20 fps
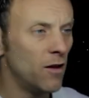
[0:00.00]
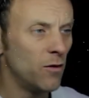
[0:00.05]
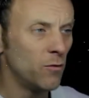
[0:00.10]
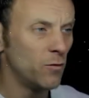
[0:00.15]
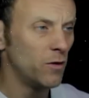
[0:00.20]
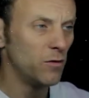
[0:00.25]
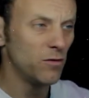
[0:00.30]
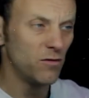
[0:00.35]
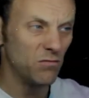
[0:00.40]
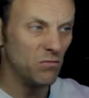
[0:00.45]

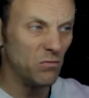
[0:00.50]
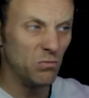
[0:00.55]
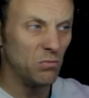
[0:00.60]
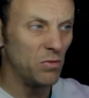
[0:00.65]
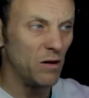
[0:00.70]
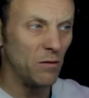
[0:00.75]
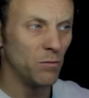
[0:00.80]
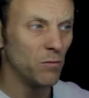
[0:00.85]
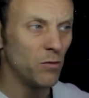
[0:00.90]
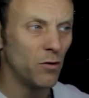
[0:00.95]
We would
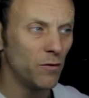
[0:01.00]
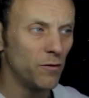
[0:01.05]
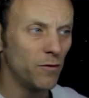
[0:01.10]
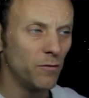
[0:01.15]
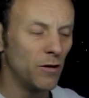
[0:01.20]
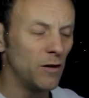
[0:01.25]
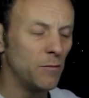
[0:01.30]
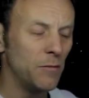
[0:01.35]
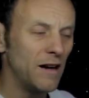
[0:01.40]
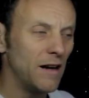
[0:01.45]
be more
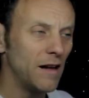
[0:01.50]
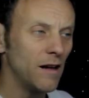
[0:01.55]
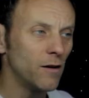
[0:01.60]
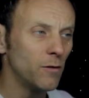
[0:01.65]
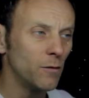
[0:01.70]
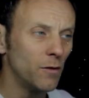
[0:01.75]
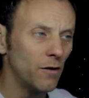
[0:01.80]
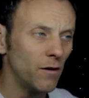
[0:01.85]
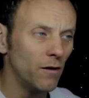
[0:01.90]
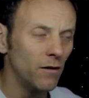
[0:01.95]
familiar
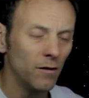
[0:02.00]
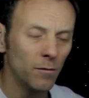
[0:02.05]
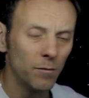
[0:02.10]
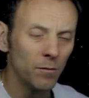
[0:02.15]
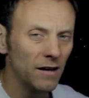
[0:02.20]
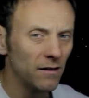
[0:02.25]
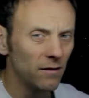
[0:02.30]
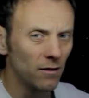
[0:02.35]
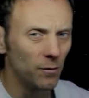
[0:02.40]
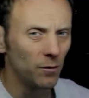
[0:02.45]
with using
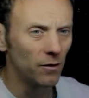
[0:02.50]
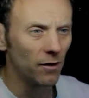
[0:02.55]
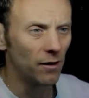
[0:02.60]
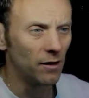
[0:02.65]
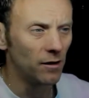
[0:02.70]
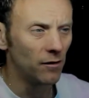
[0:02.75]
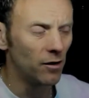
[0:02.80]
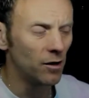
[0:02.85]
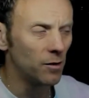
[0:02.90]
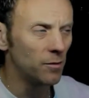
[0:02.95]
base times
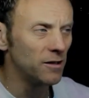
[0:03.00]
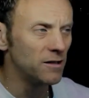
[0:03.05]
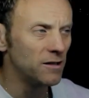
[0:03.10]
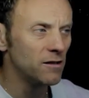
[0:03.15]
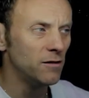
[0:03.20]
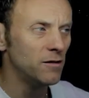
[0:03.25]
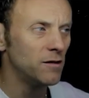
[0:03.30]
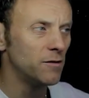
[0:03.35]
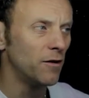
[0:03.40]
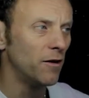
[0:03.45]
height divided by
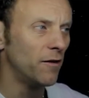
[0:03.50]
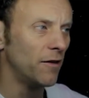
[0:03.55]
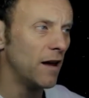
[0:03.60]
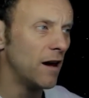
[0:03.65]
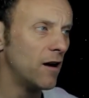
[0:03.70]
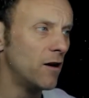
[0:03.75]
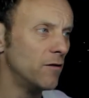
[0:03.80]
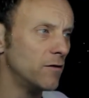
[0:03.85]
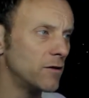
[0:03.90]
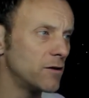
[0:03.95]
2 to find the
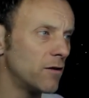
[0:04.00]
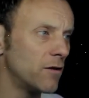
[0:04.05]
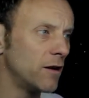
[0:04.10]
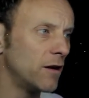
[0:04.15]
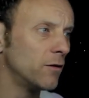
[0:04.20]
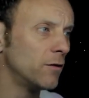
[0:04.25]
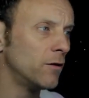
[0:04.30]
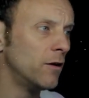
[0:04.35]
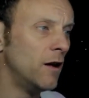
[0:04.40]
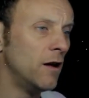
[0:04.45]
area of a
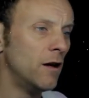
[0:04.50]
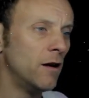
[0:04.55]
triangle.